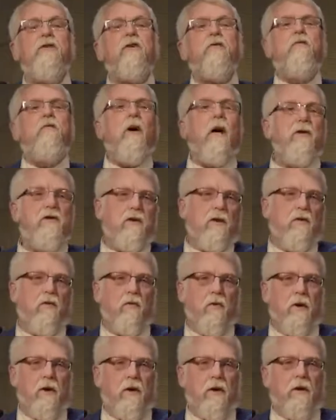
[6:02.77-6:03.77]
It's a
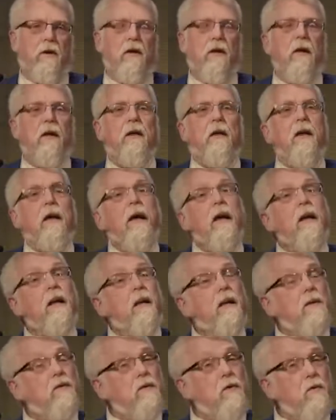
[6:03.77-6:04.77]
Russian word,
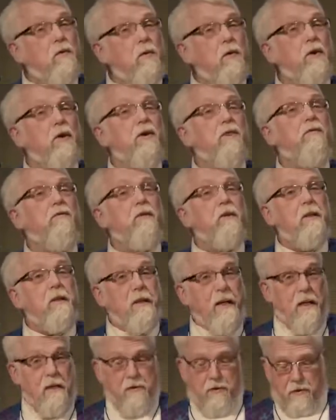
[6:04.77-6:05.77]
and it is the word
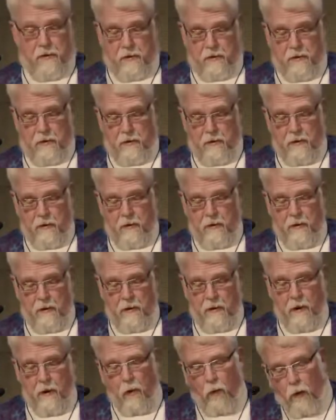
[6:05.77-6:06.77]
for desert.
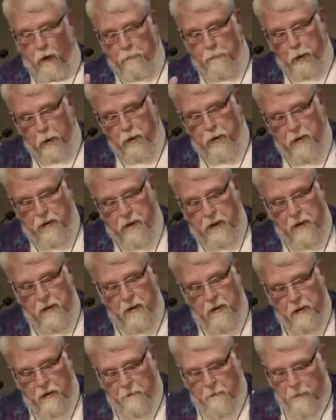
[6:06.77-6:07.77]
While
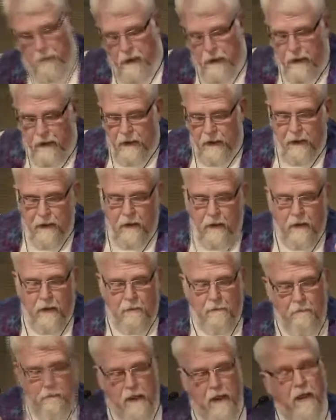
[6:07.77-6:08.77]
postinia may
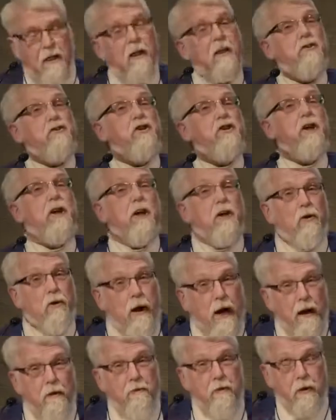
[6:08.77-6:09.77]
mean a
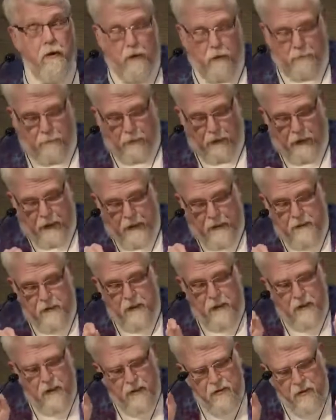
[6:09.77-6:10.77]
geographical
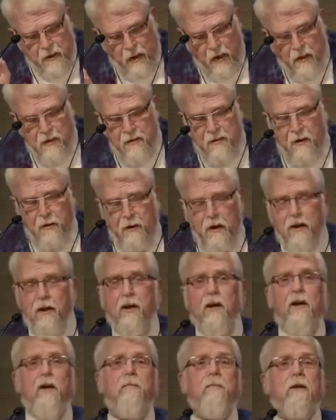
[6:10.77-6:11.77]
place, it is also
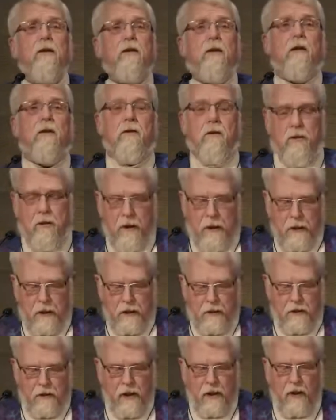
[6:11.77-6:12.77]
a hermitage.
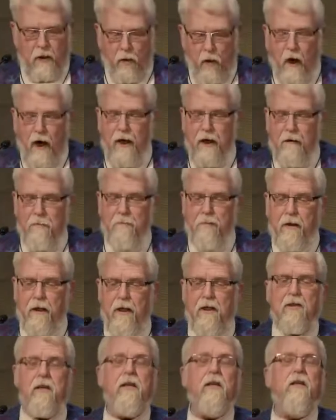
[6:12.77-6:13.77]
It is a quiet
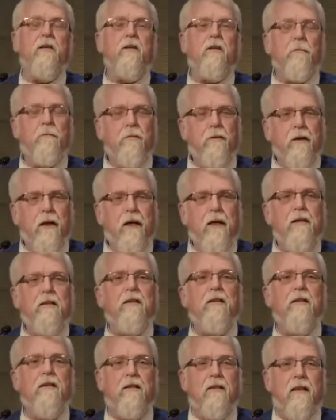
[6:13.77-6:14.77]
place. It is a
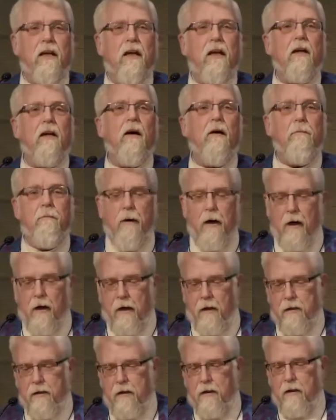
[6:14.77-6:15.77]
place set
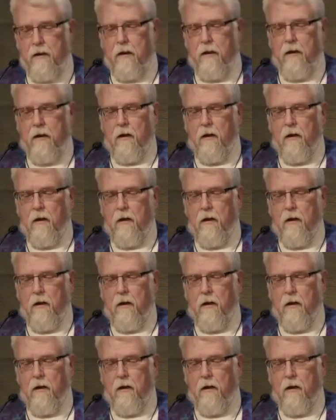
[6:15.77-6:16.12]
apart.